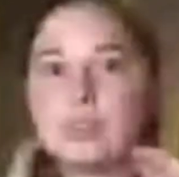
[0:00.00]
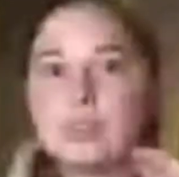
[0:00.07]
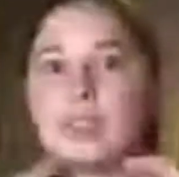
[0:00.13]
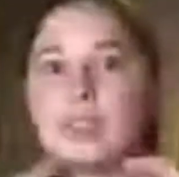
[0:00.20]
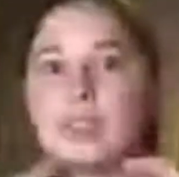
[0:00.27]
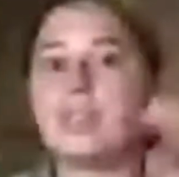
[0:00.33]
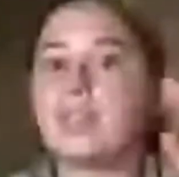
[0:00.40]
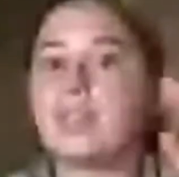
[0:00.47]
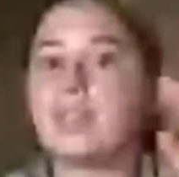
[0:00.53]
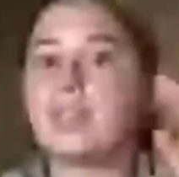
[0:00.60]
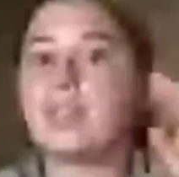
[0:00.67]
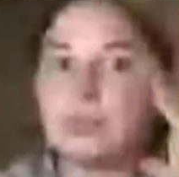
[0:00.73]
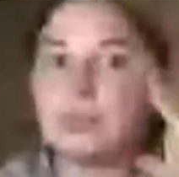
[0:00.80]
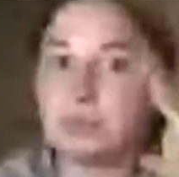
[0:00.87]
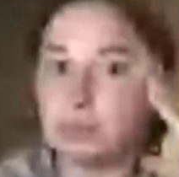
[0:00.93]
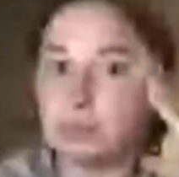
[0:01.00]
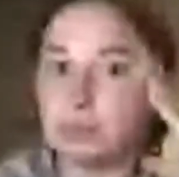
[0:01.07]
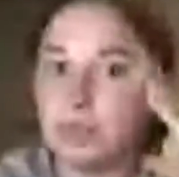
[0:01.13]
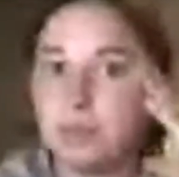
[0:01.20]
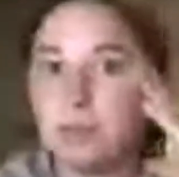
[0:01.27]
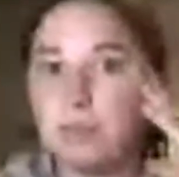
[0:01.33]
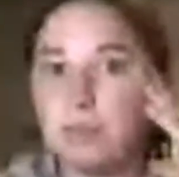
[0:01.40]
mess.
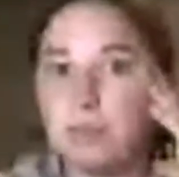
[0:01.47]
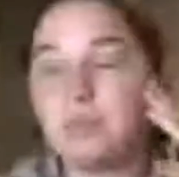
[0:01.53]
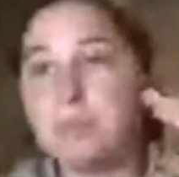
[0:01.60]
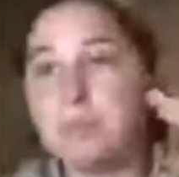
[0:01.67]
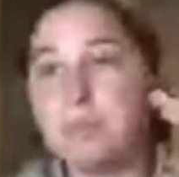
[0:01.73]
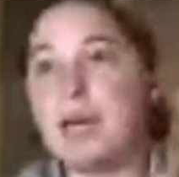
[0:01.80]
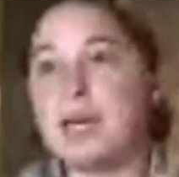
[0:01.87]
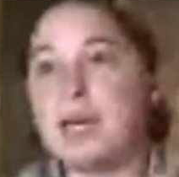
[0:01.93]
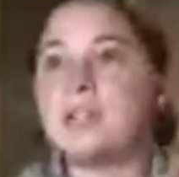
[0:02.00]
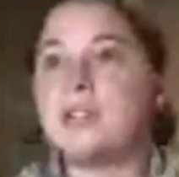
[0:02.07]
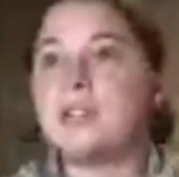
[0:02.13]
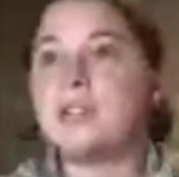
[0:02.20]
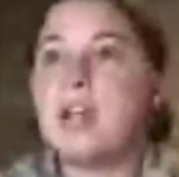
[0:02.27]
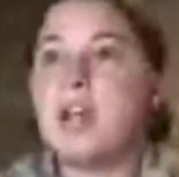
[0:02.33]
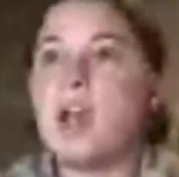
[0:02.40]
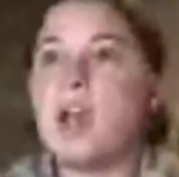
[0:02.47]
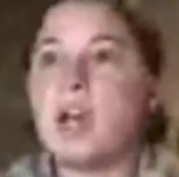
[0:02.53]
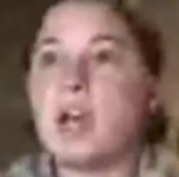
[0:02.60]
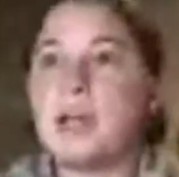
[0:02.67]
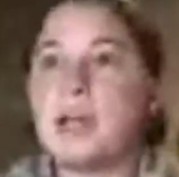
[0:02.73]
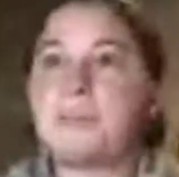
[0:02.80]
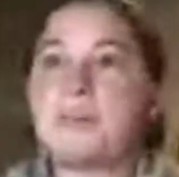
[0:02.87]
All right, so
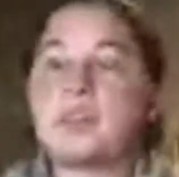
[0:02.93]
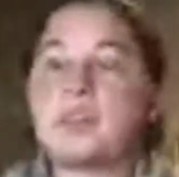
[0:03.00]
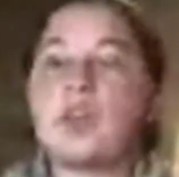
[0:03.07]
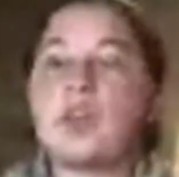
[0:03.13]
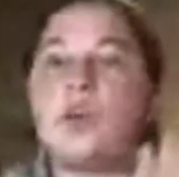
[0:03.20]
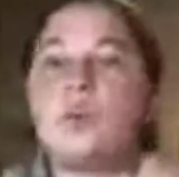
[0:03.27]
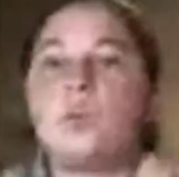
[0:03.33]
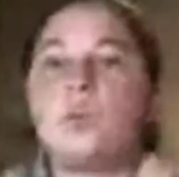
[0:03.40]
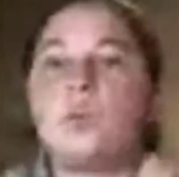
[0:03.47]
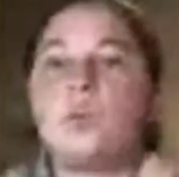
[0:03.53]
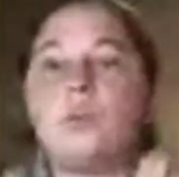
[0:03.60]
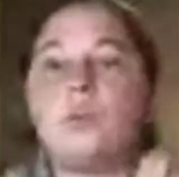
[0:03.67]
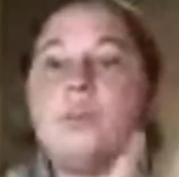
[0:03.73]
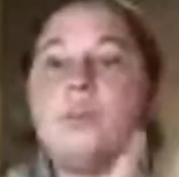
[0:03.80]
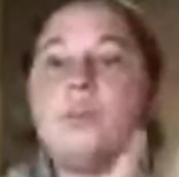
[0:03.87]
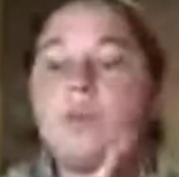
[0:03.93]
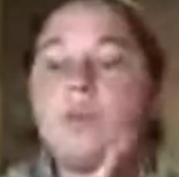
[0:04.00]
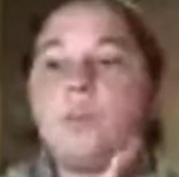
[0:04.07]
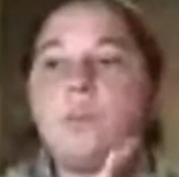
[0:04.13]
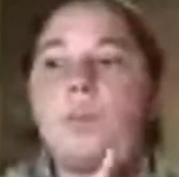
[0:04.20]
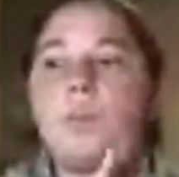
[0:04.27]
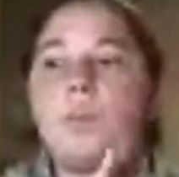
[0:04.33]
we need to start with a big
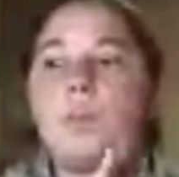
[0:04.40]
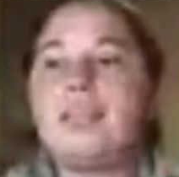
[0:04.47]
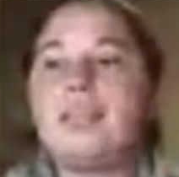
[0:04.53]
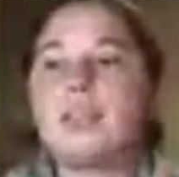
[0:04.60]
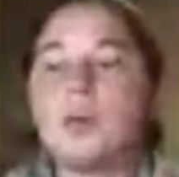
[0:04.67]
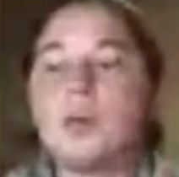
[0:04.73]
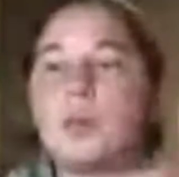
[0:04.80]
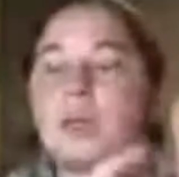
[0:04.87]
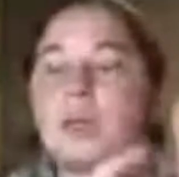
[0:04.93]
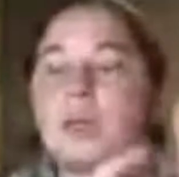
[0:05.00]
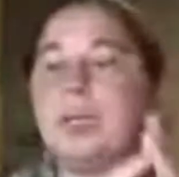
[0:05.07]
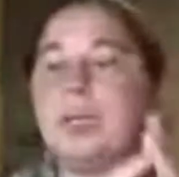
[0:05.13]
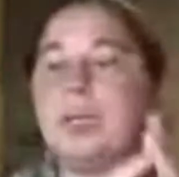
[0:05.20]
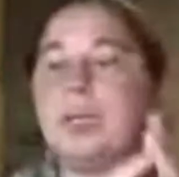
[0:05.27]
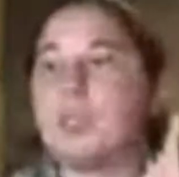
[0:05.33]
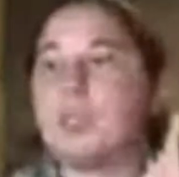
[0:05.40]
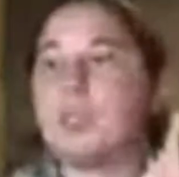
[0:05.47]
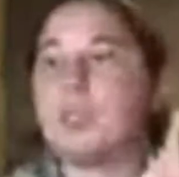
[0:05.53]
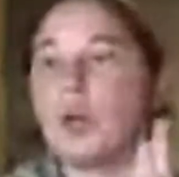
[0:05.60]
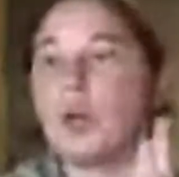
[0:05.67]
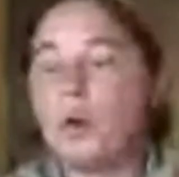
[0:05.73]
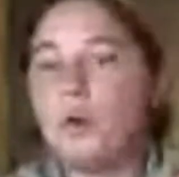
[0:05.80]
picture goal,
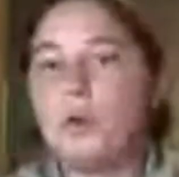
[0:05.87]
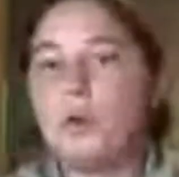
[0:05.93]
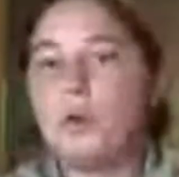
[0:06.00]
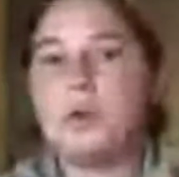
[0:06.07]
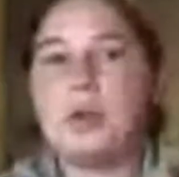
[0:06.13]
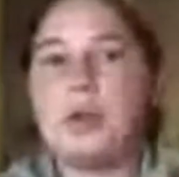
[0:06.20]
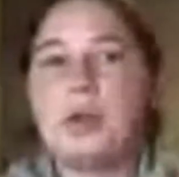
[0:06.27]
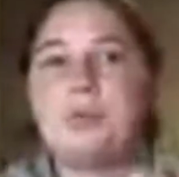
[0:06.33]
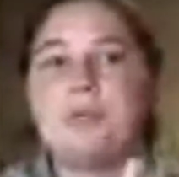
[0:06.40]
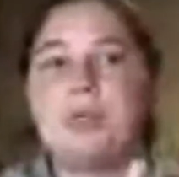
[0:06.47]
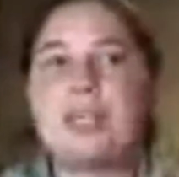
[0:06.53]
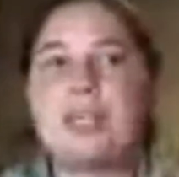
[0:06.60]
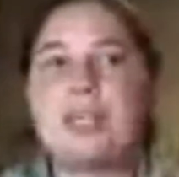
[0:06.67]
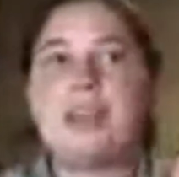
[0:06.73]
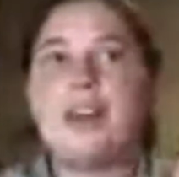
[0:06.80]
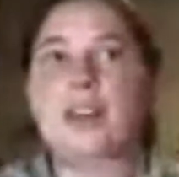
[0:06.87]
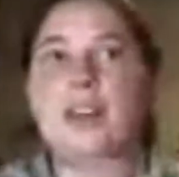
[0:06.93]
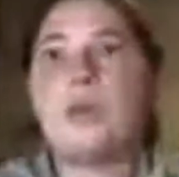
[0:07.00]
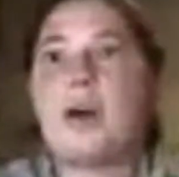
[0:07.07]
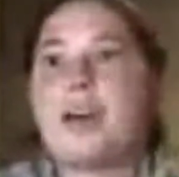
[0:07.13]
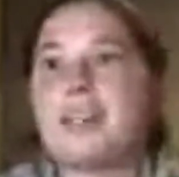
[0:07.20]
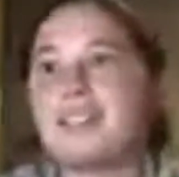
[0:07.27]
because
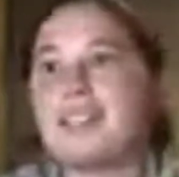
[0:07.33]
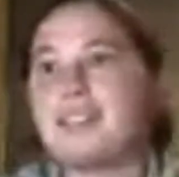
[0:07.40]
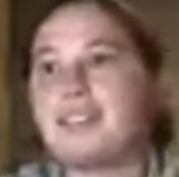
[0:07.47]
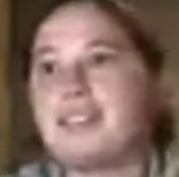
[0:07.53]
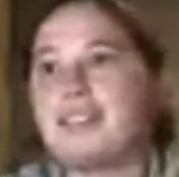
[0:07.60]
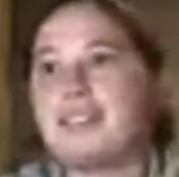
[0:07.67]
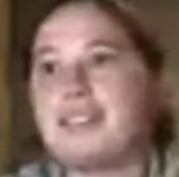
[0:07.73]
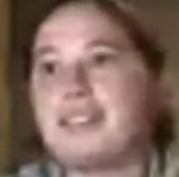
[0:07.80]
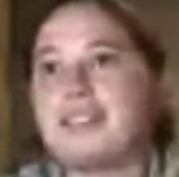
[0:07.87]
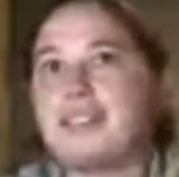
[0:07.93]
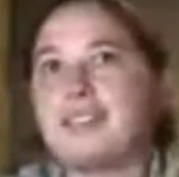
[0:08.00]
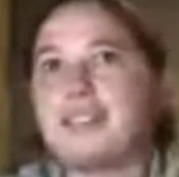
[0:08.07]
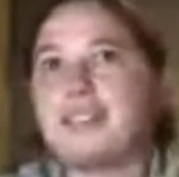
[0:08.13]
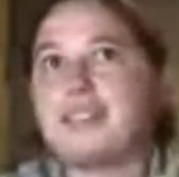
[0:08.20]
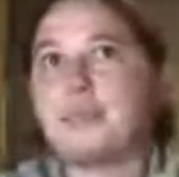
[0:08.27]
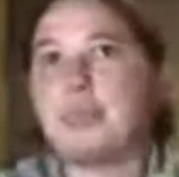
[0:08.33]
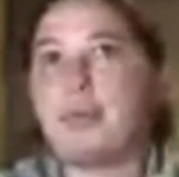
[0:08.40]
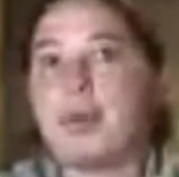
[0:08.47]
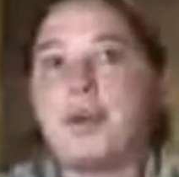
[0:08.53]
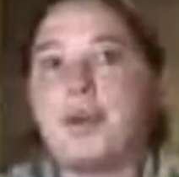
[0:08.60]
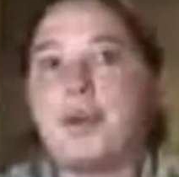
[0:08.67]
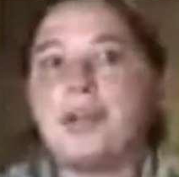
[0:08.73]
otherwise
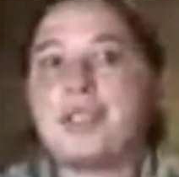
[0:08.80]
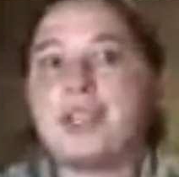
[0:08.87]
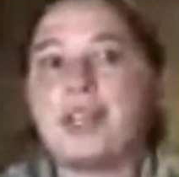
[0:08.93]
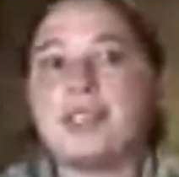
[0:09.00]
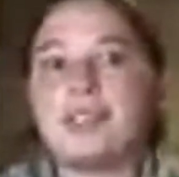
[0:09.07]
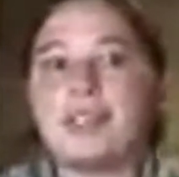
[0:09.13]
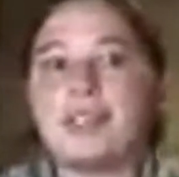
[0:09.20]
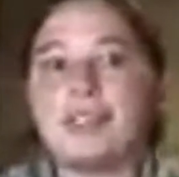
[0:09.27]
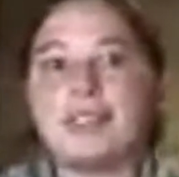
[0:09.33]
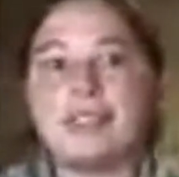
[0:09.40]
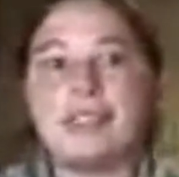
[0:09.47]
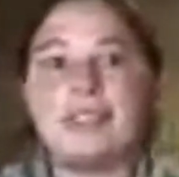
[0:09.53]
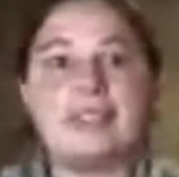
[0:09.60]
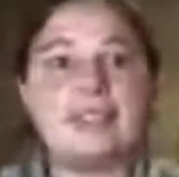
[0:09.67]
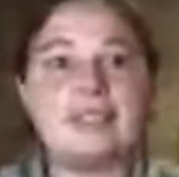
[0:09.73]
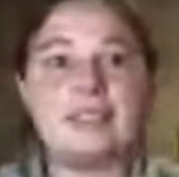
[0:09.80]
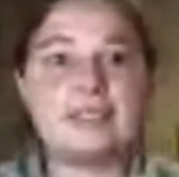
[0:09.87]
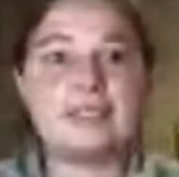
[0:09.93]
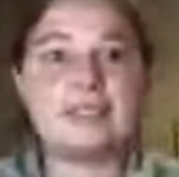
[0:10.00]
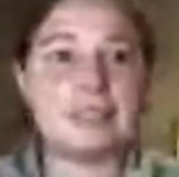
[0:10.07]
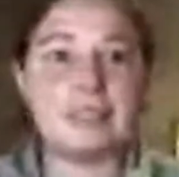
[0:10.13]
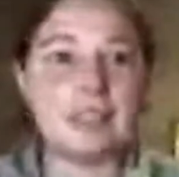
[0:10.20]
prioritizing
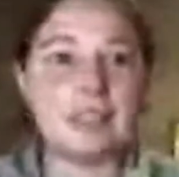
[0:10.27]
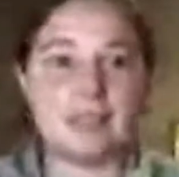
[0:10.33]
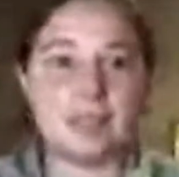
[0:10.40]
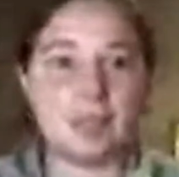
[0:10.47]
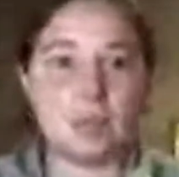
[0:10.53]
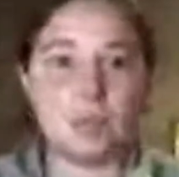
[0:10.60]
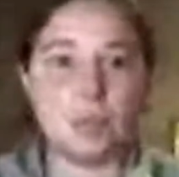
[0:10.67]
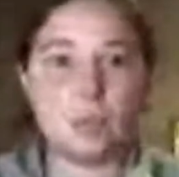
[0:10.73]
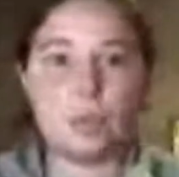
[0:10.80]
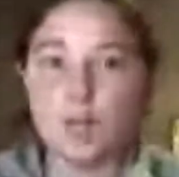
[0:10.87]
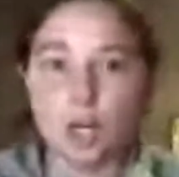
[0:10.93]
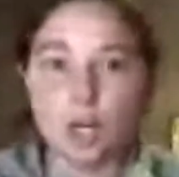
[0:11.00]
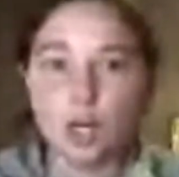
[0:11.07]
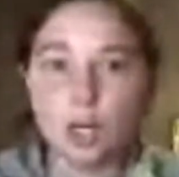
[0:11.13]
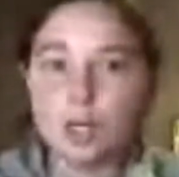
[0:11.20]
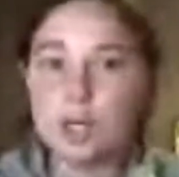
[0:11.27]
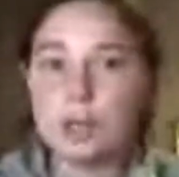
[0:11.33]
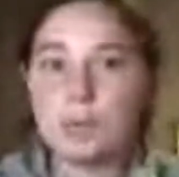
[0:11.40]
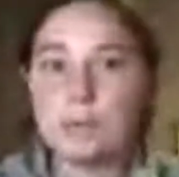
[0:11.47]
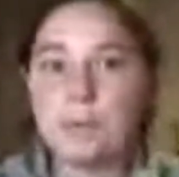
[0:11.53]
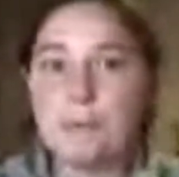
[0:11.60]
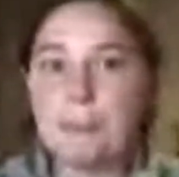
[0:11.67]
doesn't work
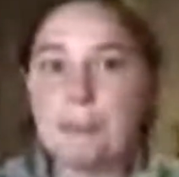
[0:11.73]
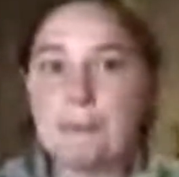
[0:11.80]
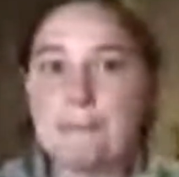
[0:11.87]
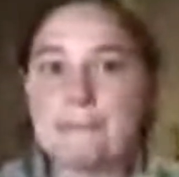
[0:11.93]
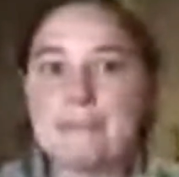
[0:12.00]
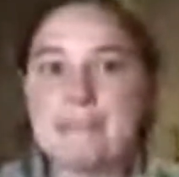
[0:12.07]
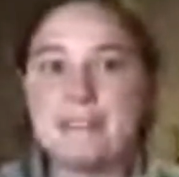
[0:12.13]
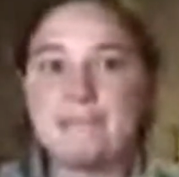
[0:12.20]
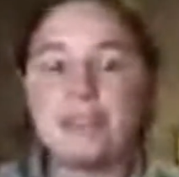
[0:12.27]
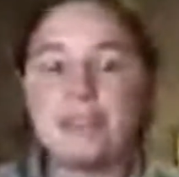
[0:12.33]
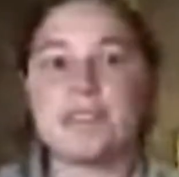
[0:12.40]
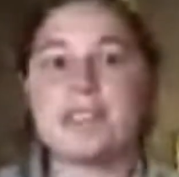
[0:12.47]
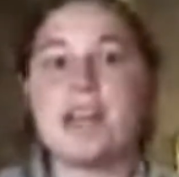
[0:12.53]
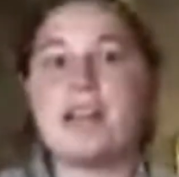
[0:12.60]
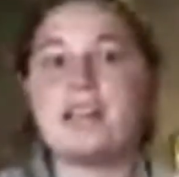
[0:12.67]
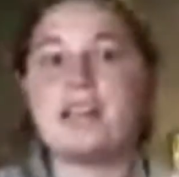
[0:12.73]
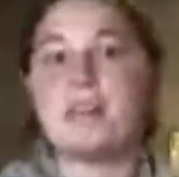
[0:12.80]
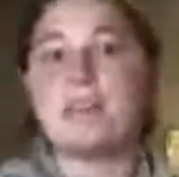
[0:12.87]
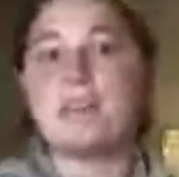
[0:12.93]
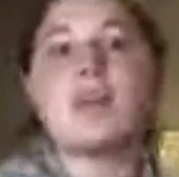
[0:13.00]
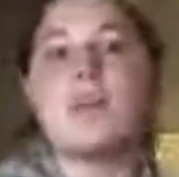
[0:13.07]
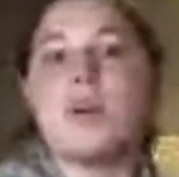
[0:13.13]
if there's not
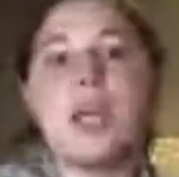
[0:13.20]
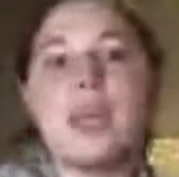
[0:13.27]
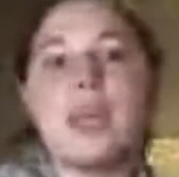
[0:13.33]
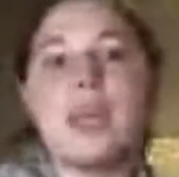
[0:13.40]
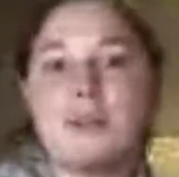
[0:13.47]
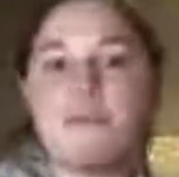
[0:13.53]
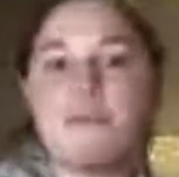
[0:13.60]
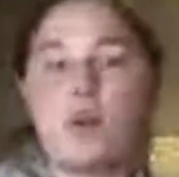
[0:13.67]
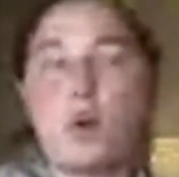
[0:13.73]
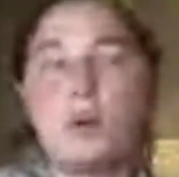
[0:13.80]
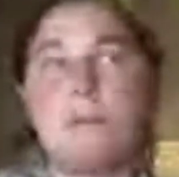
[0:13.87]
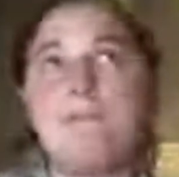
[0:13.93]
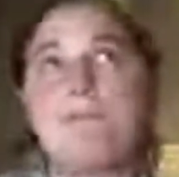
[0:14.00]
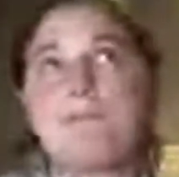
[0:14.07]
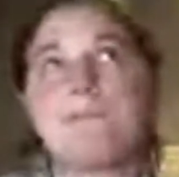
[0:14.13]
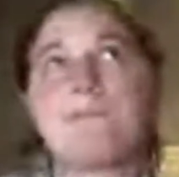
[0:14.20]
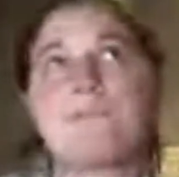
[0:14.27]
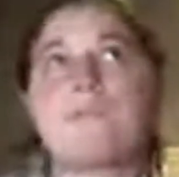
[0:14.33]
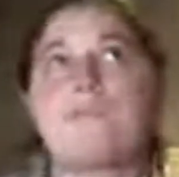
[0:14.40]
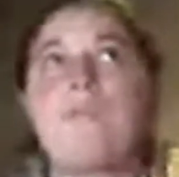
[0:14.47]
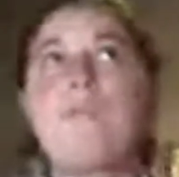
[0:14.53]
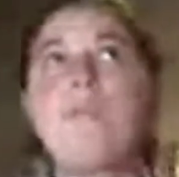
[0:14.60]
something we're waiting for.
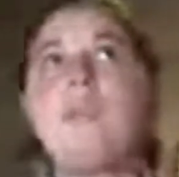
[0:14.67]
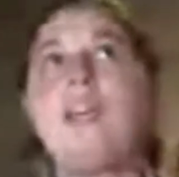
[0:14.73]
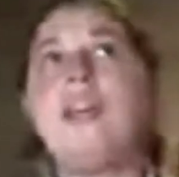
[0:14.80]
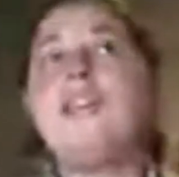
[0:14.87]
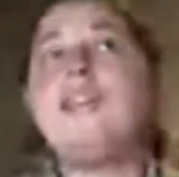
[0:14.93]
And